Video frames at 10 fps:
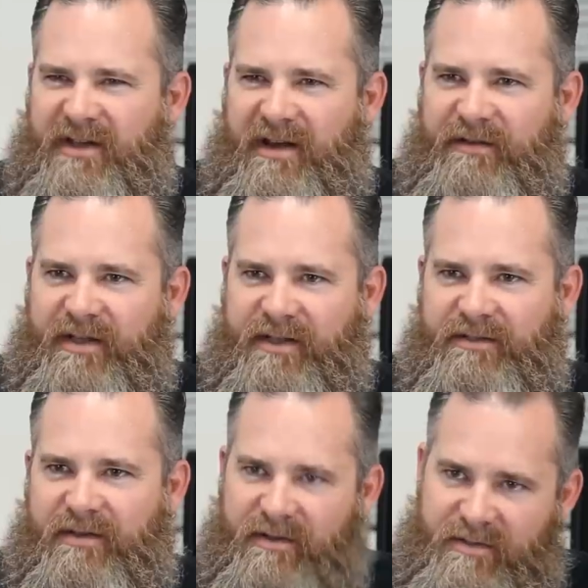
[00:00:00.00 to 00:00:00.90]
is kind of a
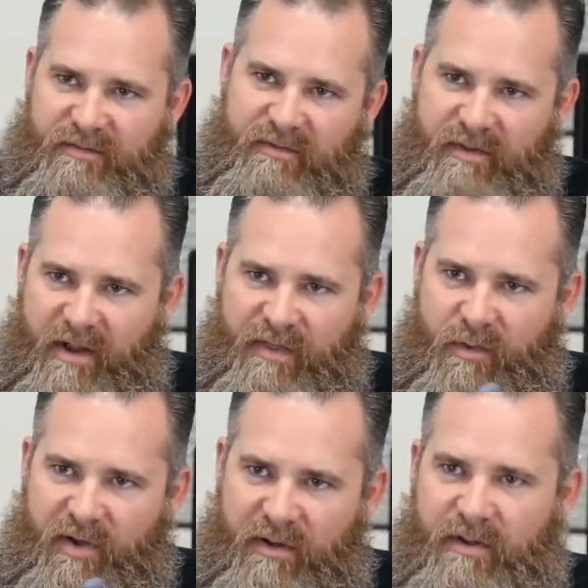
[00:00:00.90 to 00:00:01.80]
test as I
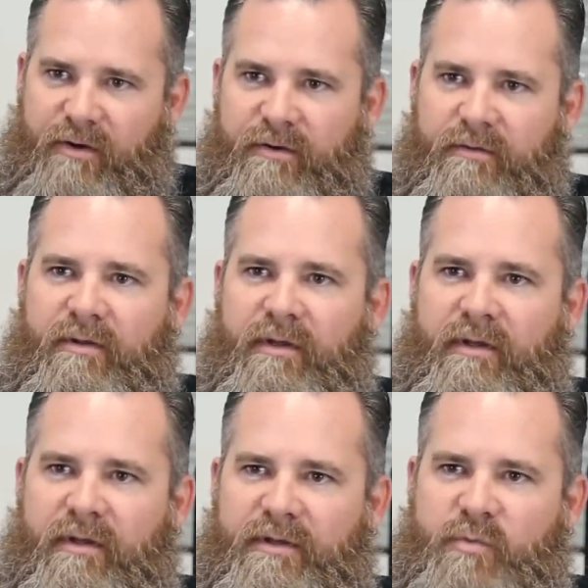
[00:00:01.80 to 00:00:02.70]
think we need it here.
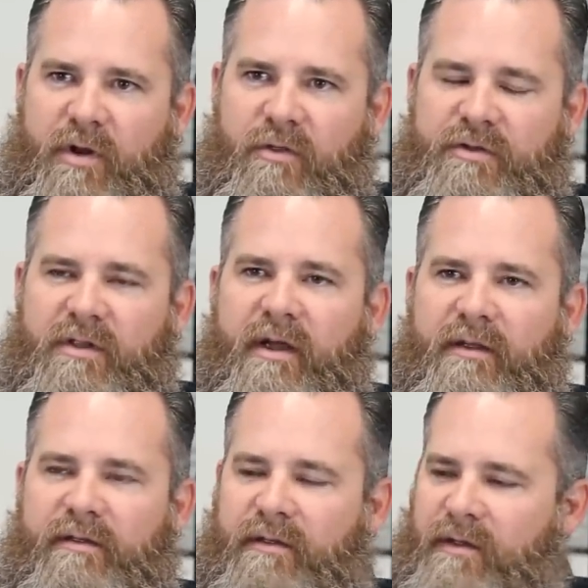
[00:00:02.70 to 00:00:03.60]
That's what it looks like.